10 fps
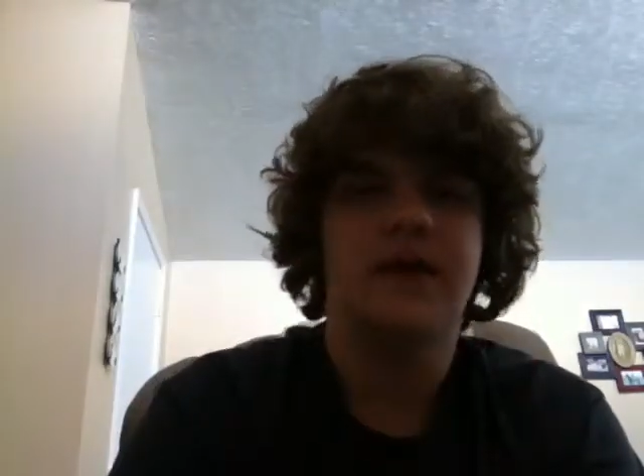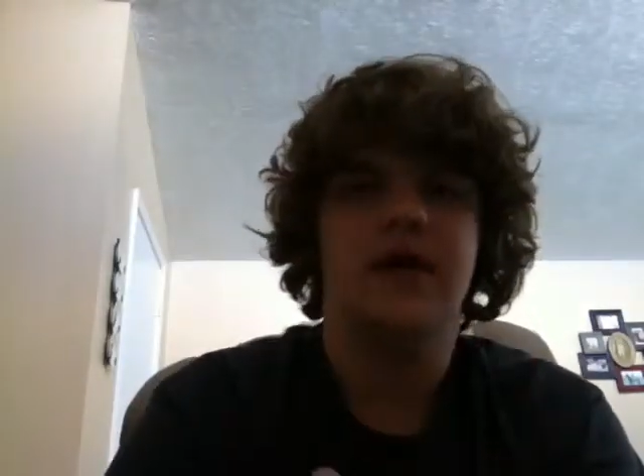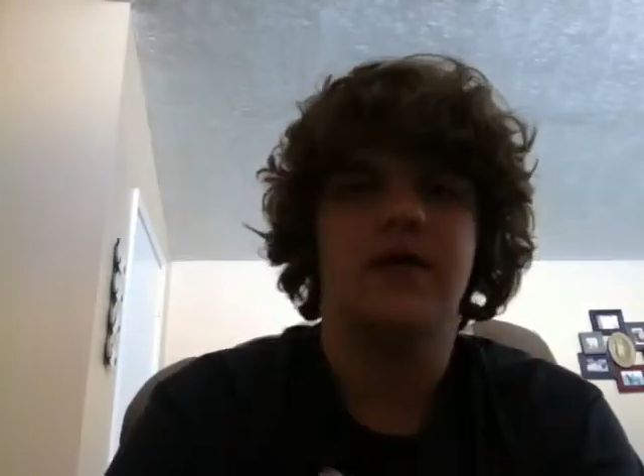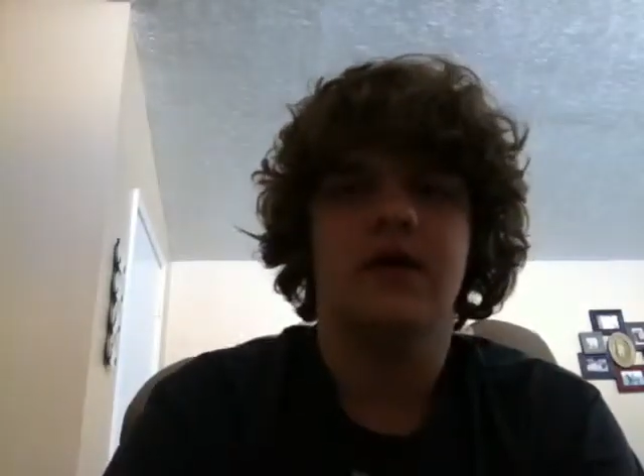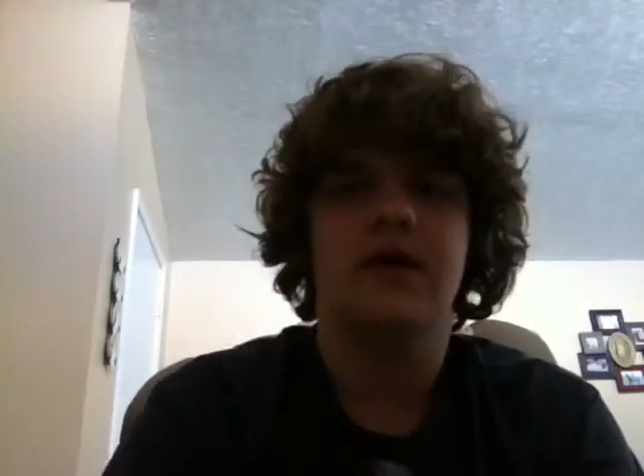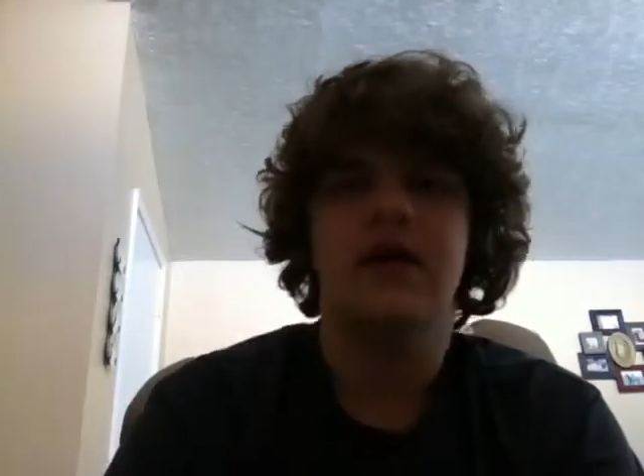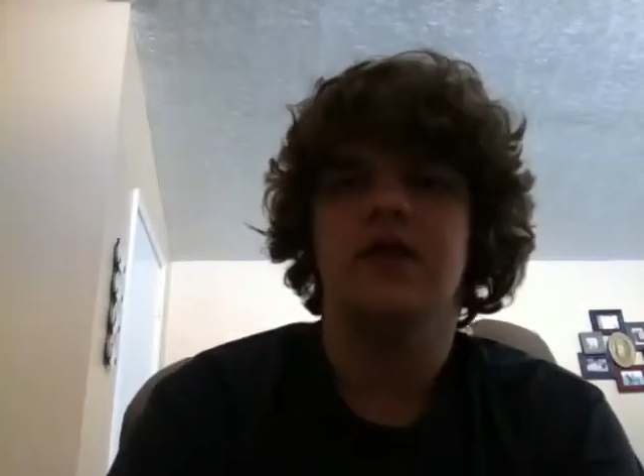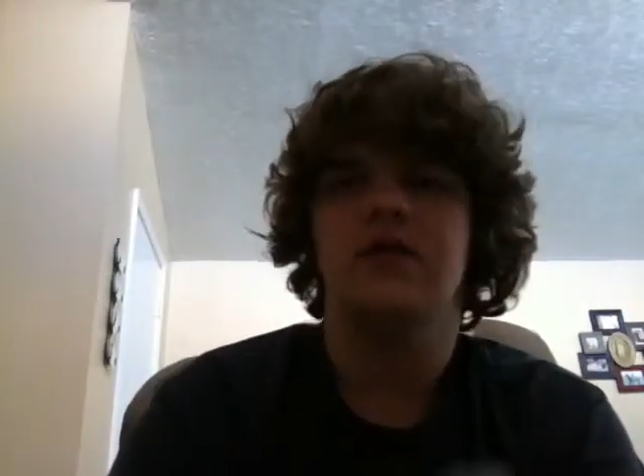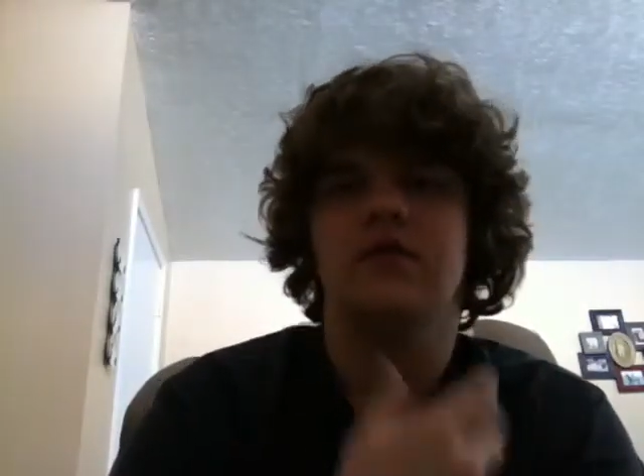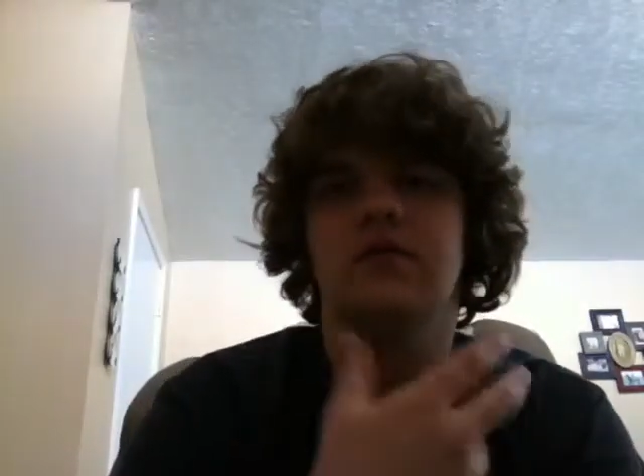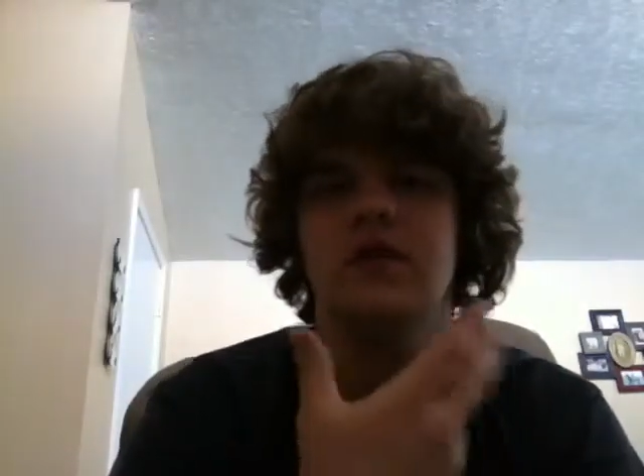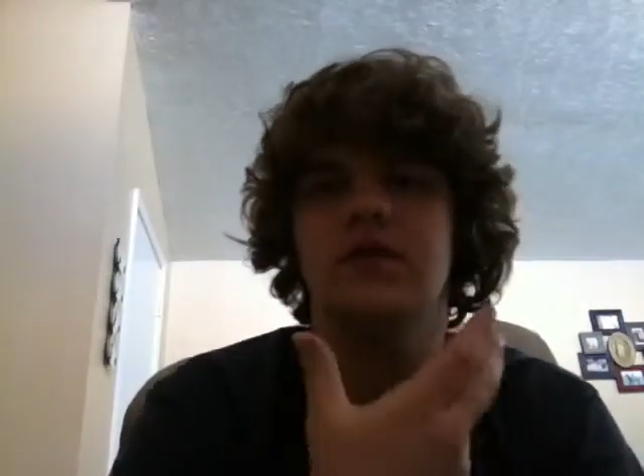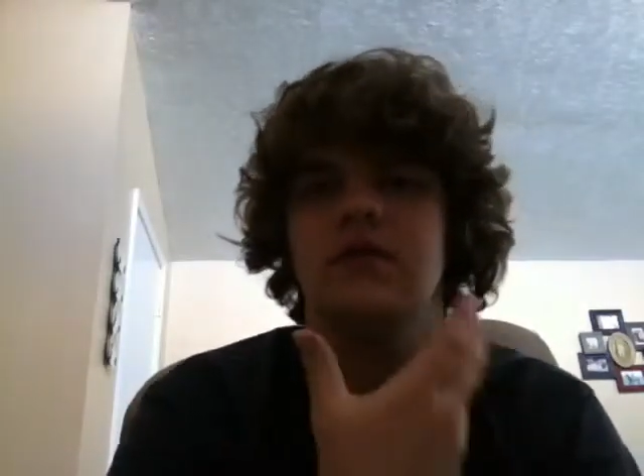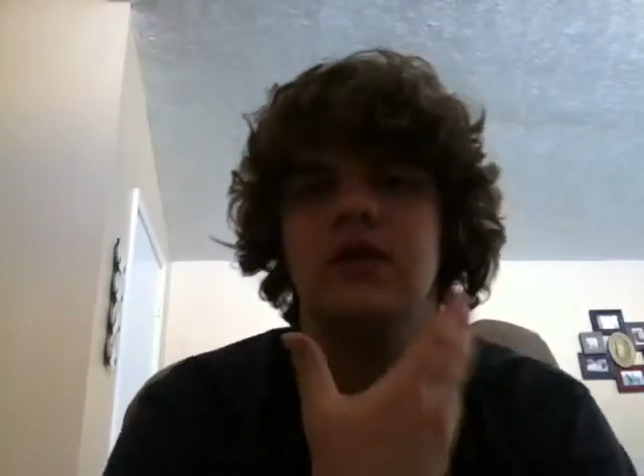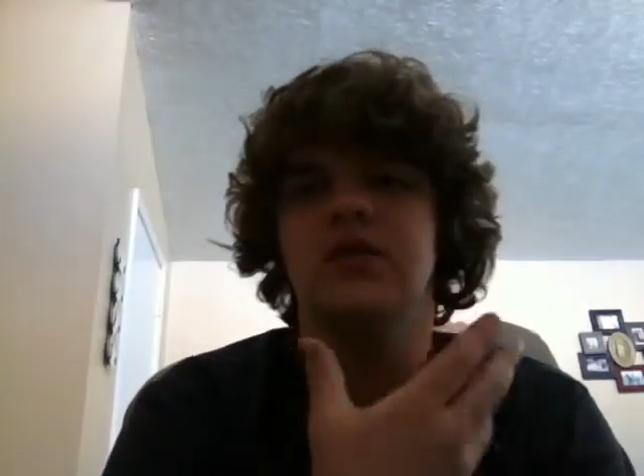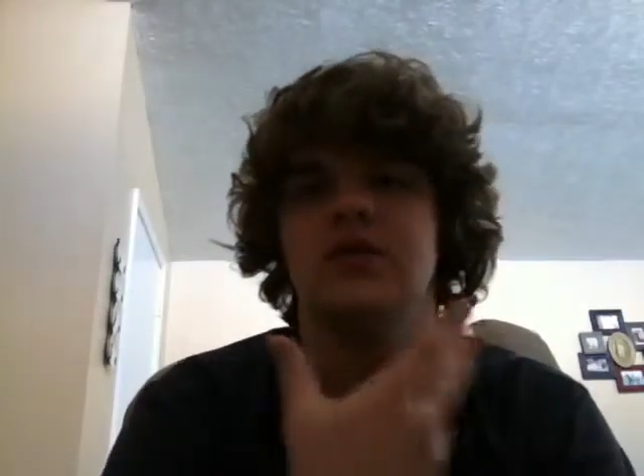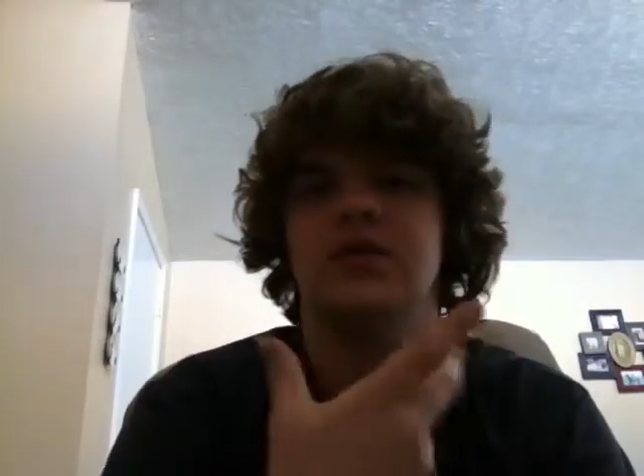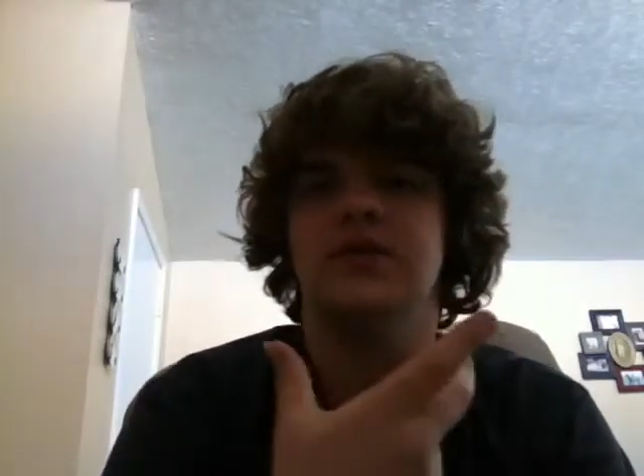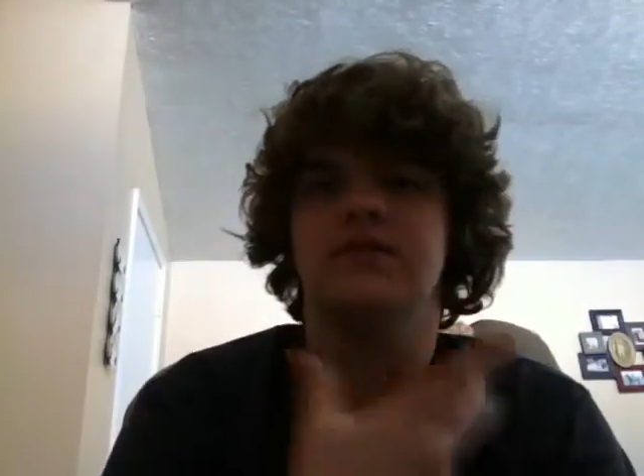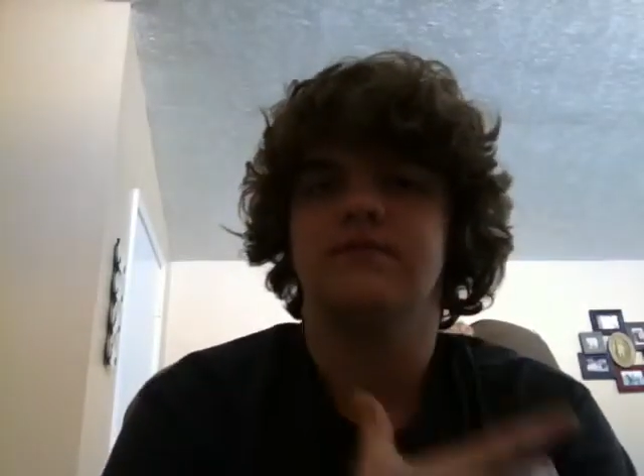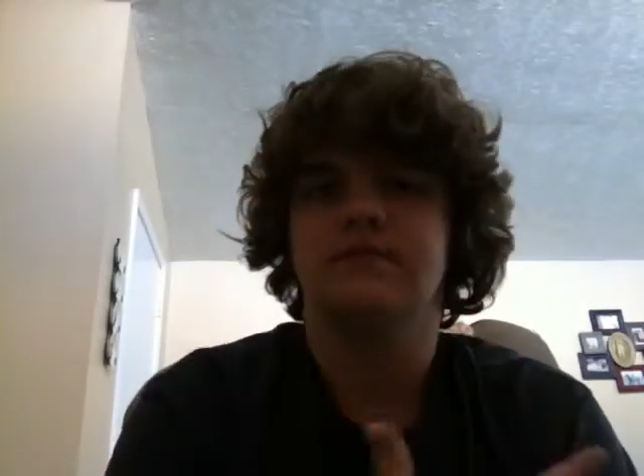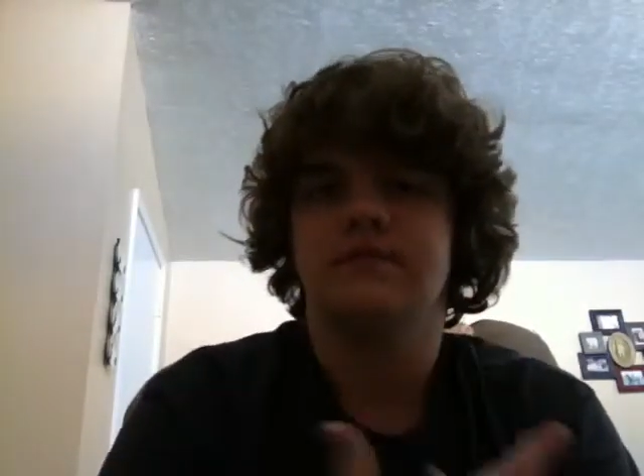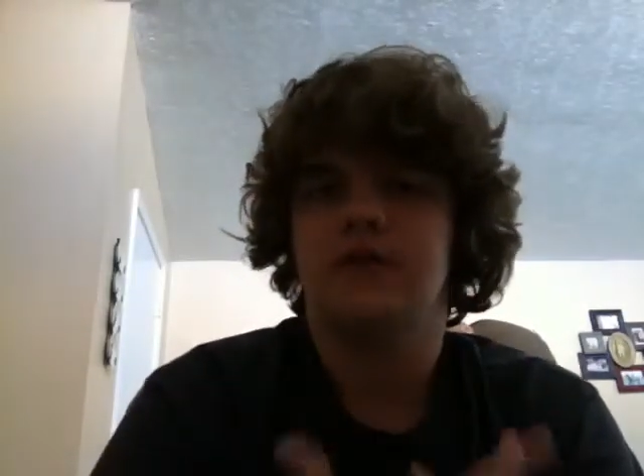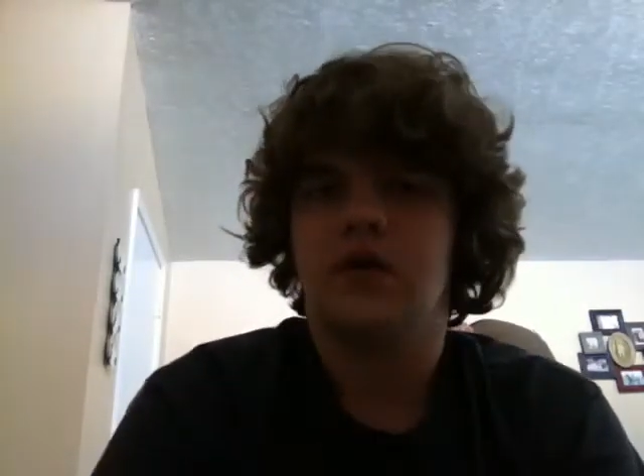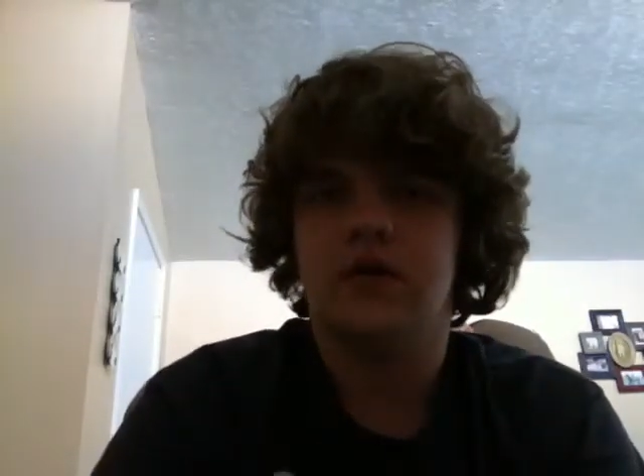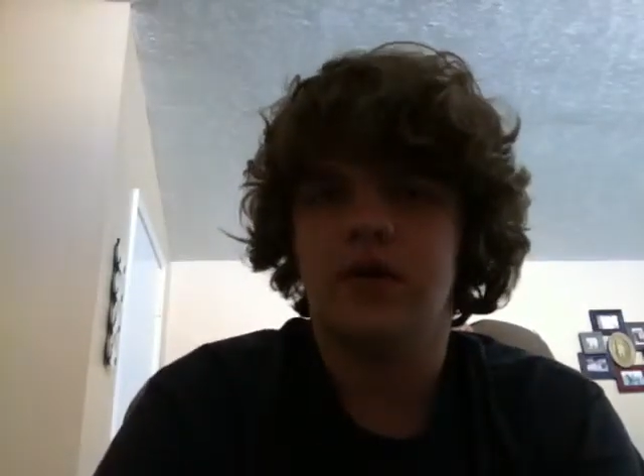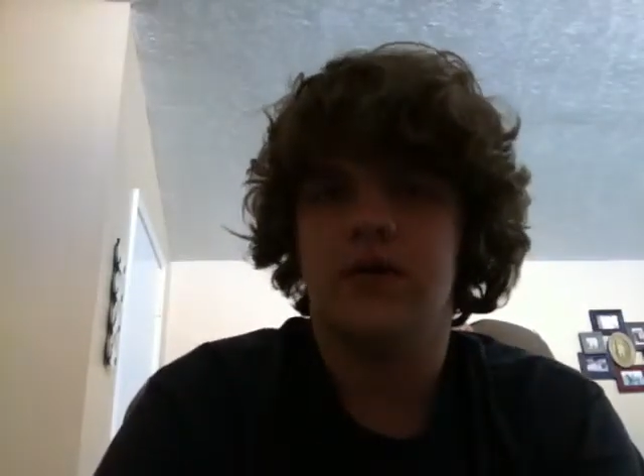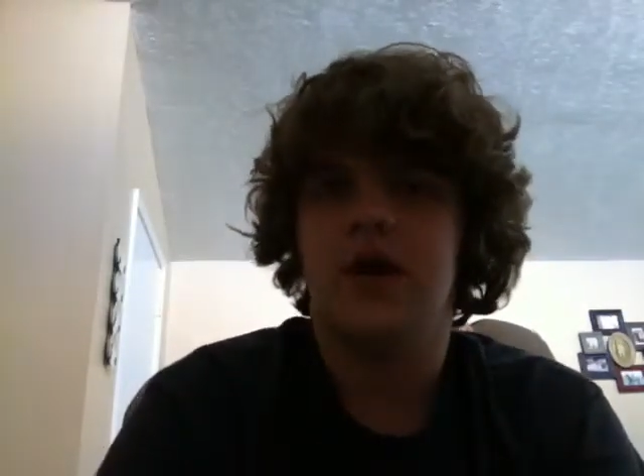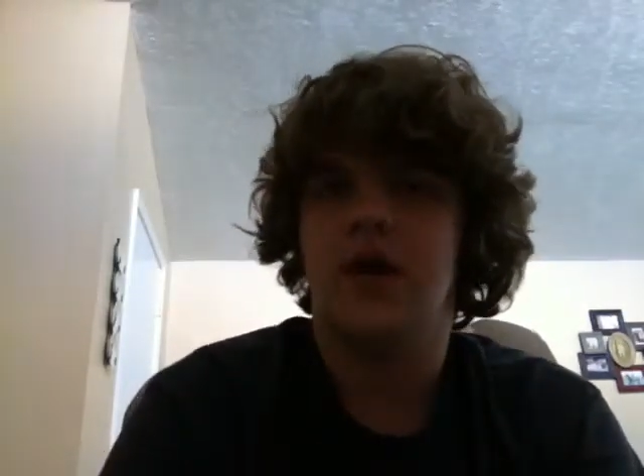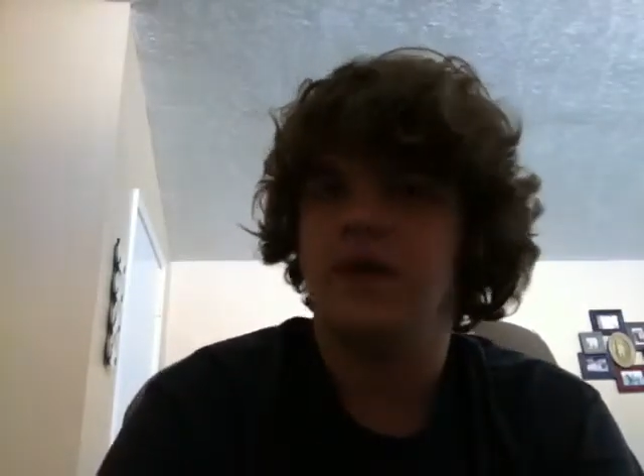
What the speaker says: bad, right? It don't actually hurt that bad.